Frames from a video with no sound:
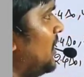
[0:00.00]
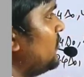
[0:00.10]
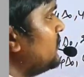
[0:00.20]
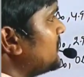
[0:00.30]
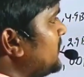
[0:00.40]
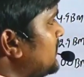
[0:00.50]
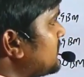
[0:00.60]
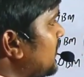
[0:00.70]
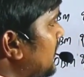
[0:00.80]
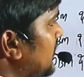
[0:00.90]
Now that
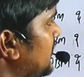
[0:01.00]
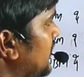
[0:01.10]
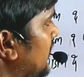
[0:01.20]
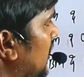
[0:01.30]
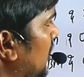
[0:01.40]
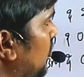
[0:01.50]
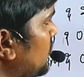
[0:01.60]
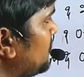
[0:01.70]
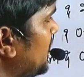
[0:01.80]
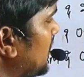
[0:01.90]
means here
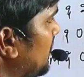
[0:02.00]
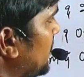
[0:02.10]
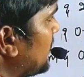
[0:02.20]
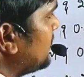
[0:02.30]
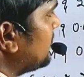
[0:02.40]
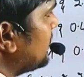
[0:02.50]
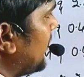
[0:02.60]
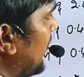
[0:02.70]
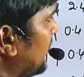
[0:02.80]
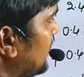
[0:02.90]
low spin complexes,
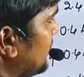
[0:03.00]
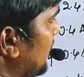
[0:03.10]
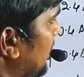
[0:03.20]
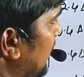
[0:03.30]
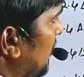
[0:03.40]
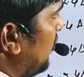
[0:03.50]
it act as a